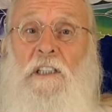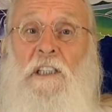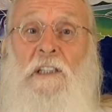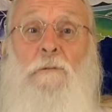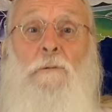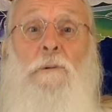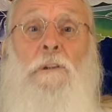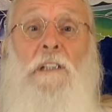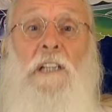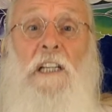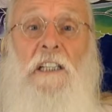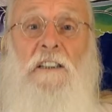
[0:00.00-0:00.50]
in
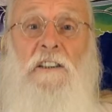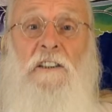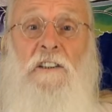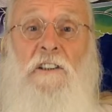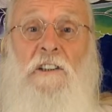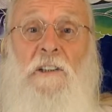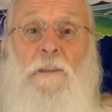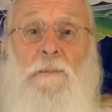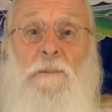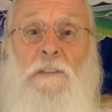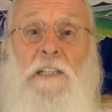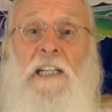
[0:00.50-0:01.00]

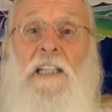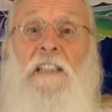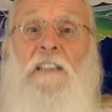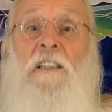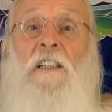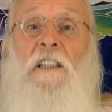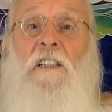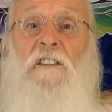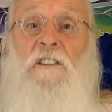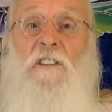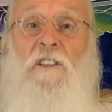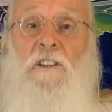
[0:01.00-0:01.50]
relationships and
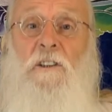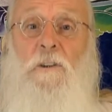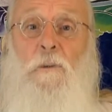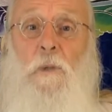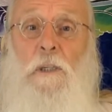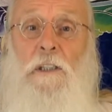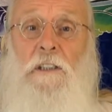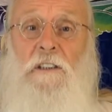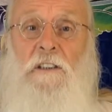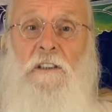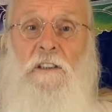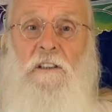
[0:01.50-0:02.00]

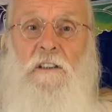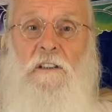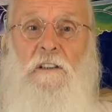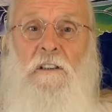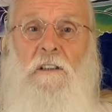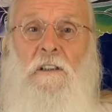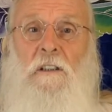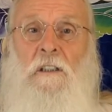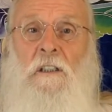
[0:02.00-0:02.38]
situations.